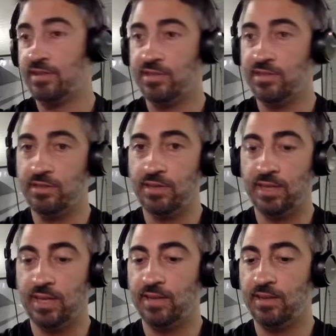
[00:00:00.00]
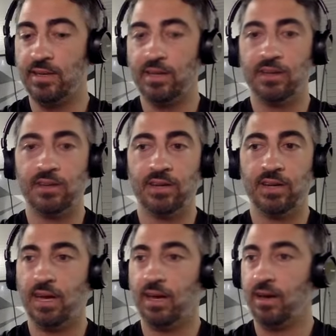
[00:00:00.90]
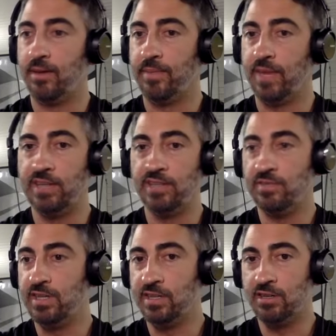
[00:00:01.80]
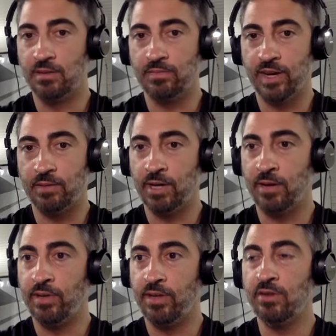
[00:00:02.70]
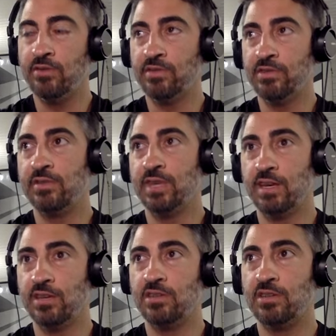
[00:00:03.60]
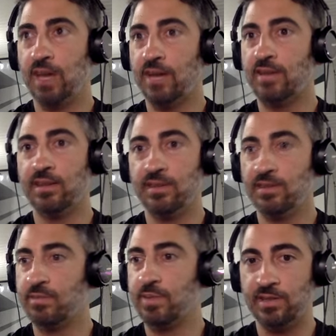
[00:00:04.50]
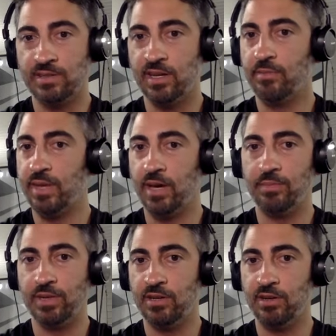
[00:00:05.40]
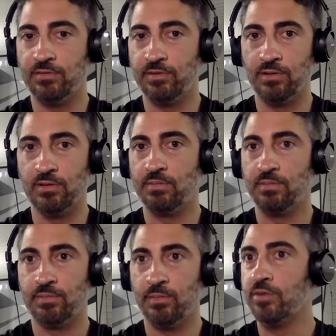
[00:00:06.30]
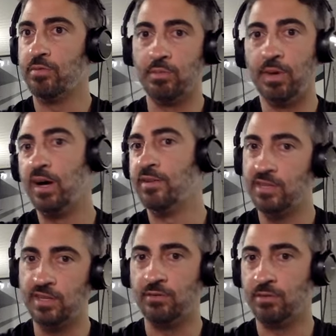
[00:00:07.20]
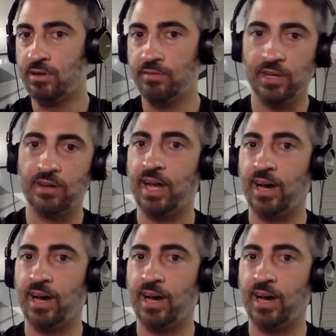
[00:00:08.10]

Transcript: and Suit at the end of the year, AGV carbon fiber helmet. Those two things you have to at least be subbed up, you know, for multiple months. You know, we're gonna figure